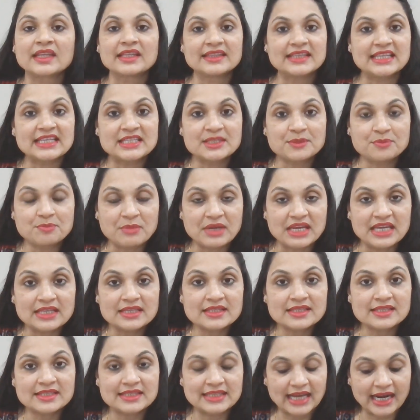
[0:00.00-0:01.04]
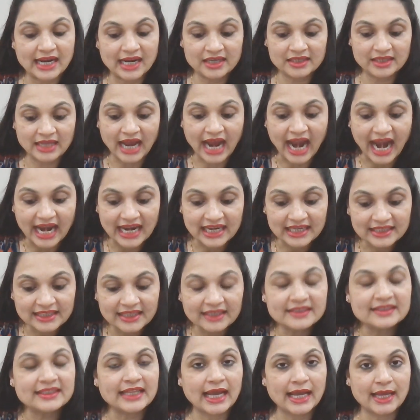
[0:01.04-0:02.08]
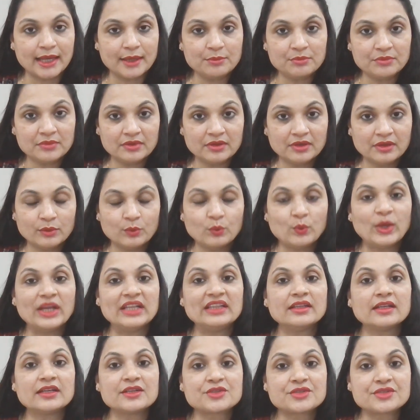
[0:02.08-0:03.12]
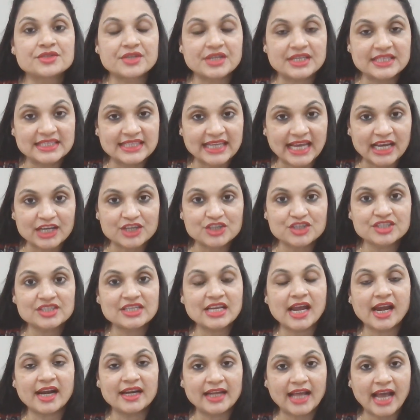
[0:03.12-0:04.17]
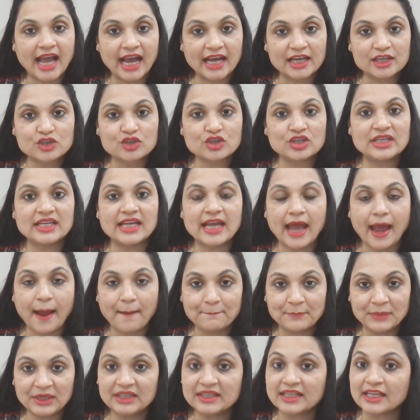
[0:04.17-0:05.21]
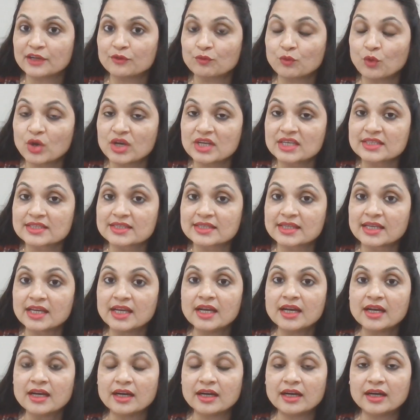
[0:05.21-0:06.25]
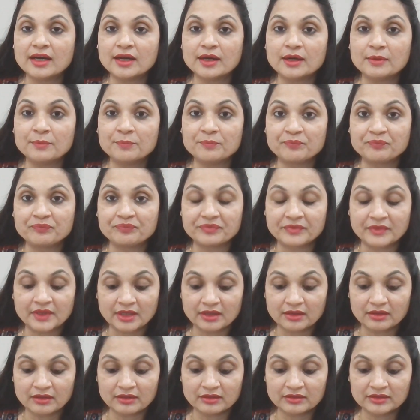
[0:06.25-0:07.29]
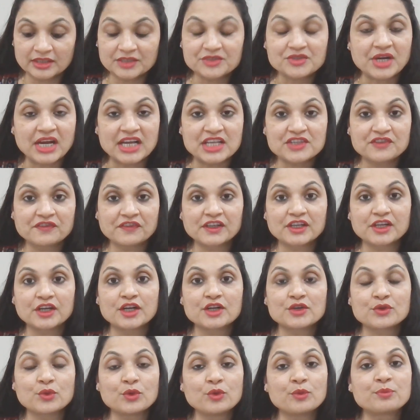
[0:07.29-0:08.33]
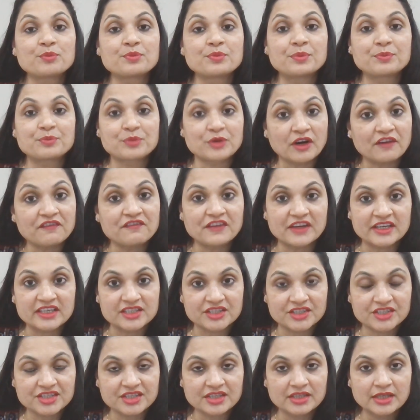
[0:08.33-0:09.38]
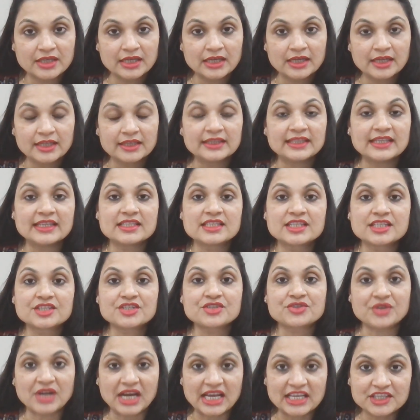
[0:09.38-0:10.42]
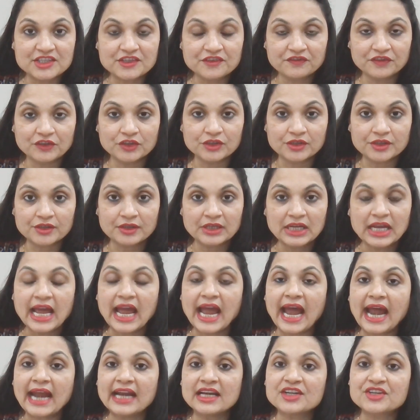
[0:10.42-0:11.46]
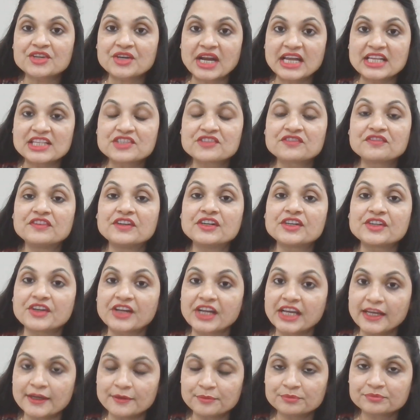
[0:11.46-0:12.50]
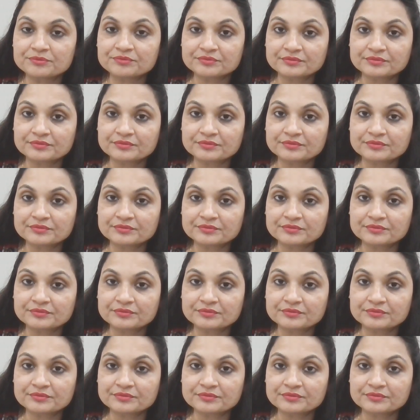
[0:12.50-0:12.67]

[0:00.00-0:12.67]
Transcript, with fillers: This means that at the time when the transaction had actually happened, there was the transferor who professed this transfer, and transferee,